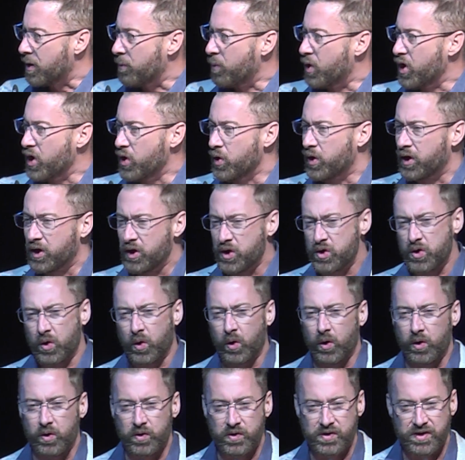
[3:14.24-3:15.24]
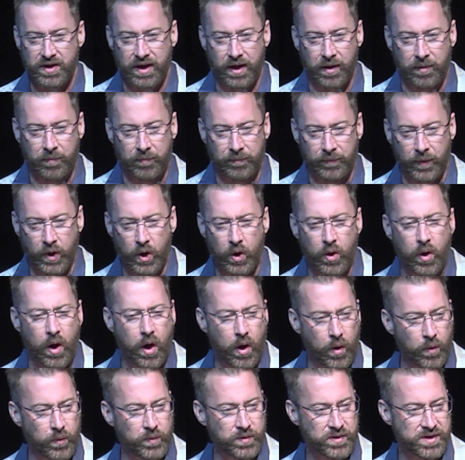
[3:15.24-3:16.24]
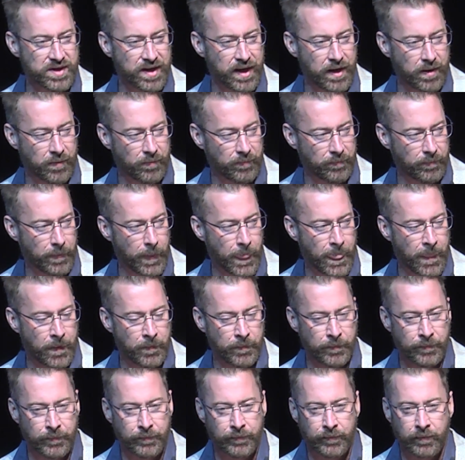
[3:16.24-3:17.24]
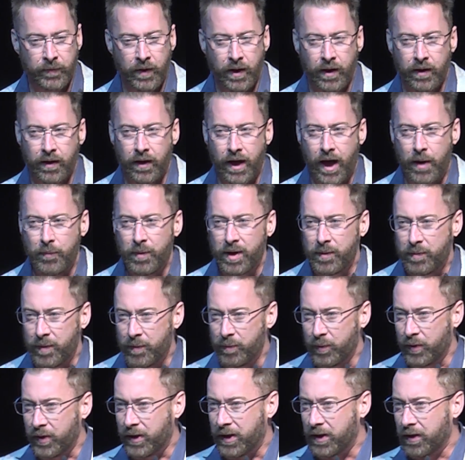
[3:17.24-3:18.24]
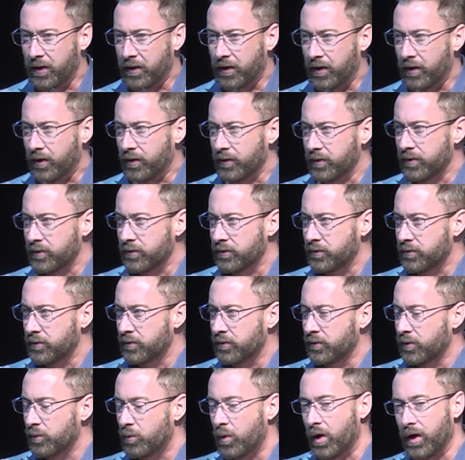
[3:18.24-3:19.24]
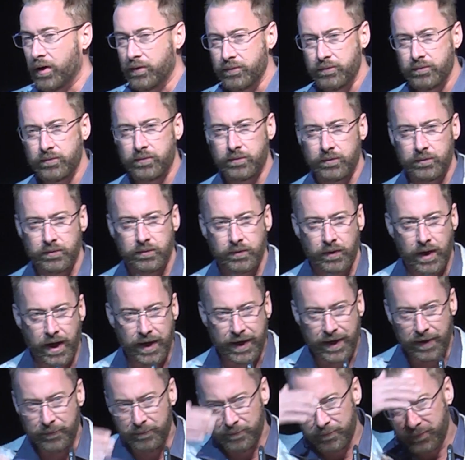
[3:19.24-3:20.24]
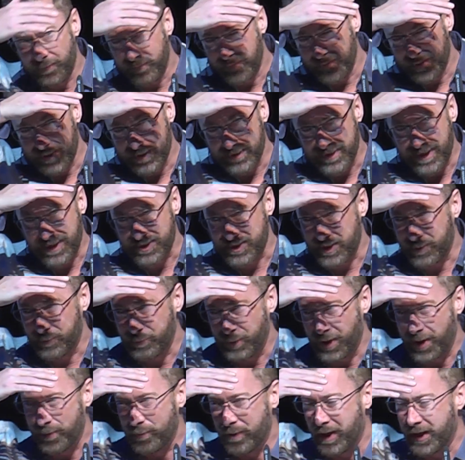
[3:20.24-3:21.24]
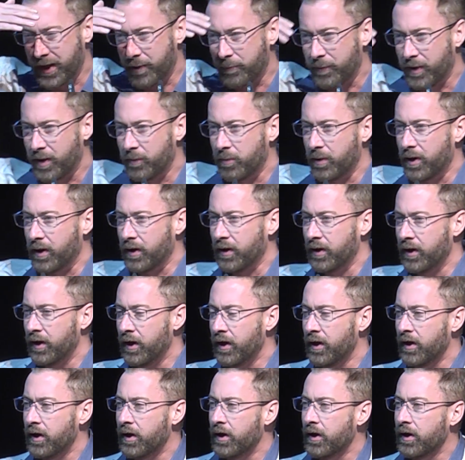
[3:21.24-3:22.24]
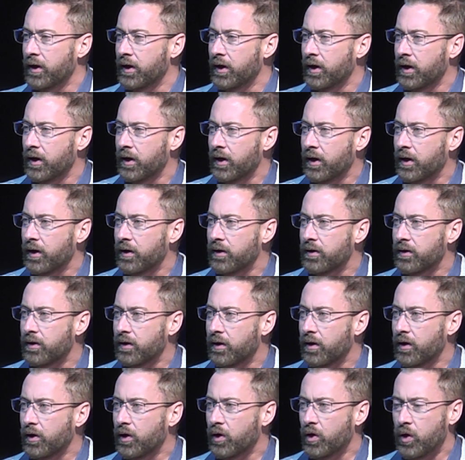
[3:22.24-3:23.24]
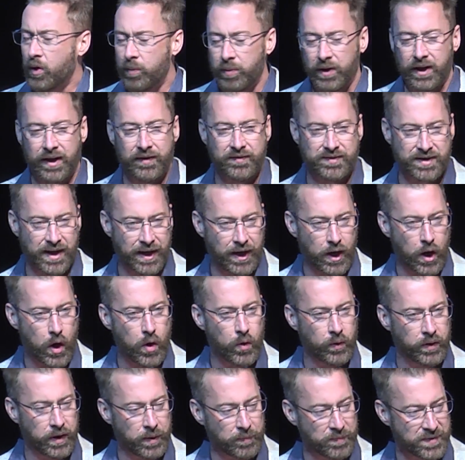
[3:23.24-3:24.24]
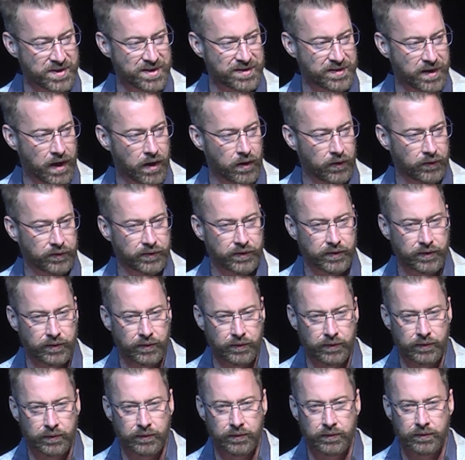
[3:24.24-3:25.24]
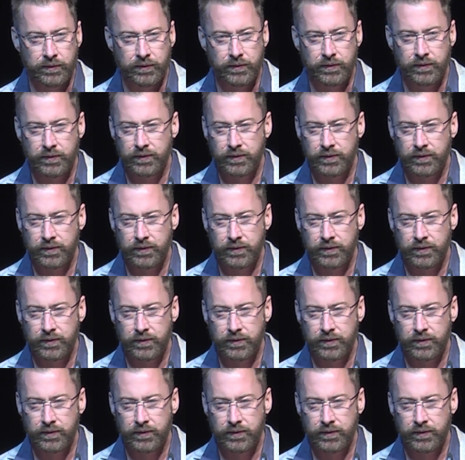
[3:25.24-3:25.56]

Someone who controls them, who owns them. How many people here, well, it's actually pretty bright up here, but who believes they own themselves?